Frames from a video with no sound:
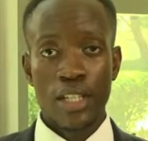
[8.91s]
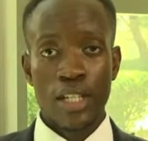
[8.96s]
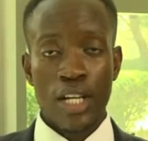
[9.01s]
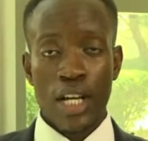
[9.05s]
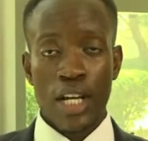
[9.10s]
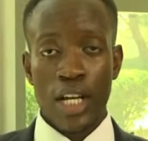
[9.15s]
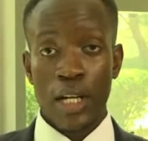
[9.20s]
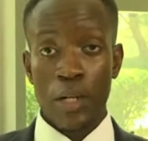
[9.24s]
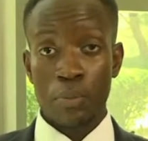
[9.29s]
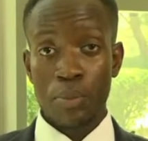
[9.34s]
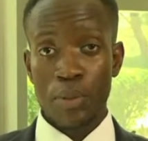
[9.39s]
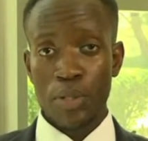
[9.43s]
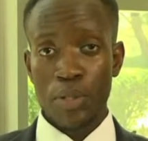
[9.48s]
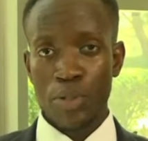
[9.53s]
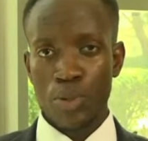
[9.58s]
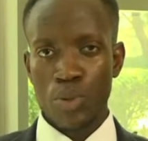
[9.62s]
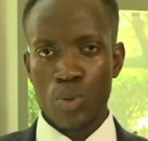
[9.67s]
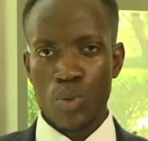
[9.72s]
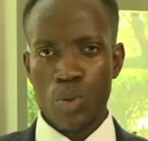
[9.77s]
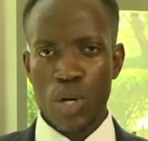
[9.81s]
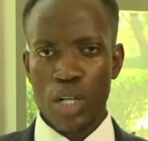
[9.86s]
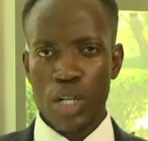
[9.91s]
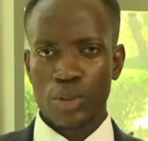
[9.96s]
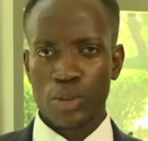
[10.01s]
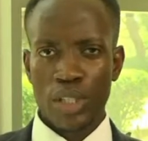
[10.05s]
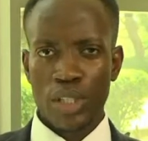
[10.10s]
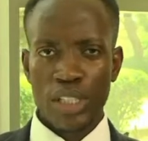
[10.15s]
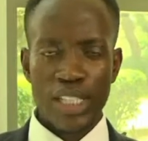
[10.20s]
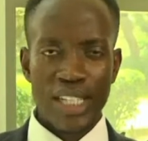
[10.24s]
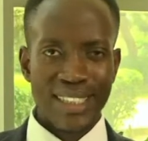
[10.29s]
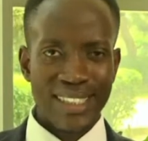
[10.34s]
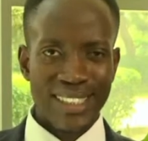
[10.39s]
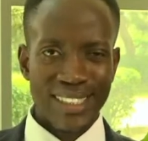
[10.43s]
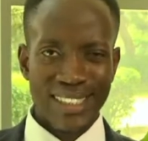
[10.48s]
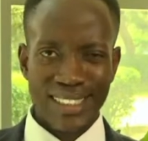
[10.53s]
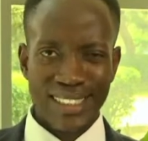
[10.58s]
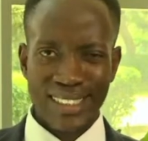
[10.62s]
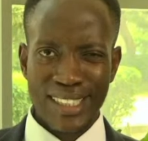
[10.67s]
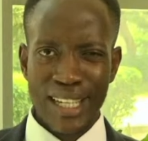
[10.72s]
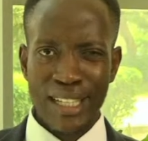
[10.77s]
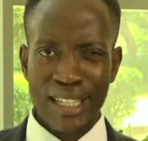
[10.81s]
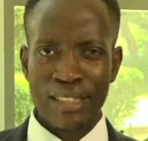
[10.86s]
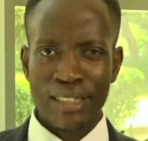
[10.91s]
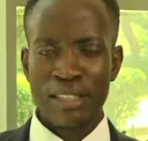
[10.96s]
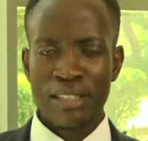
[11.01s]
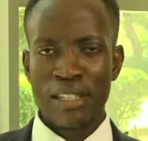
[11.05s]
helping you actually understand